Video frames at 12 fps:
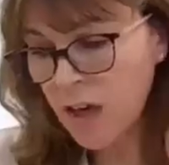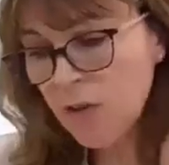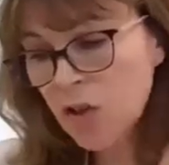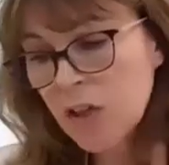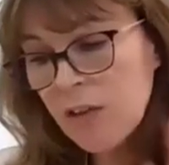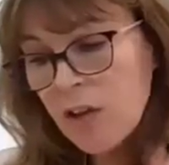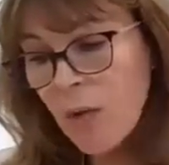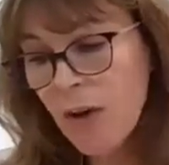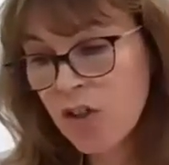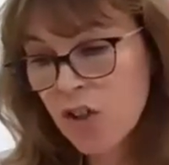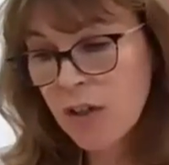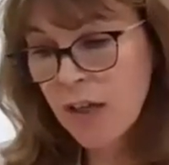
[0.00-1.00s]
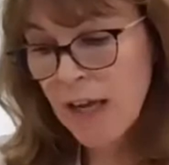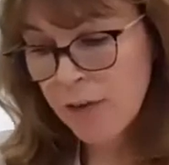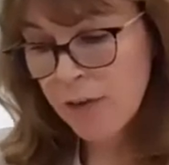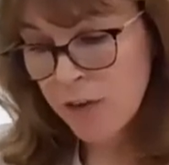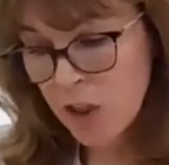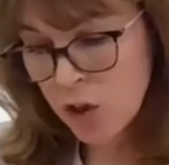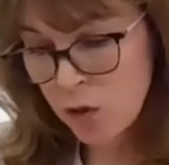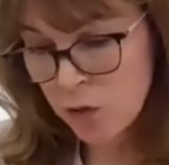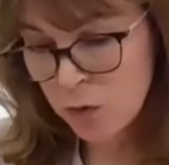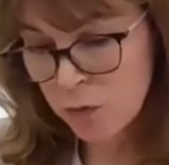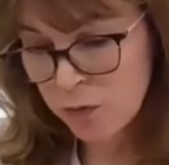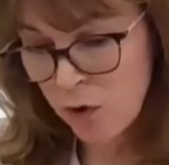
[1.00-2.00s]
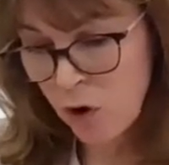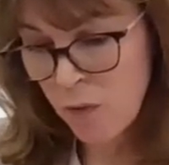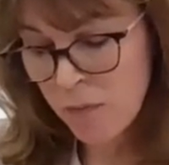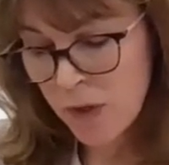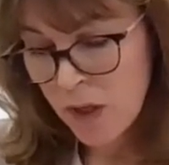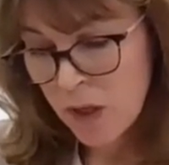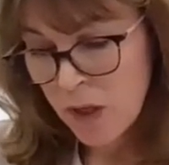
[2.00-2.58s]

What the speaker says: I've got another question here for you from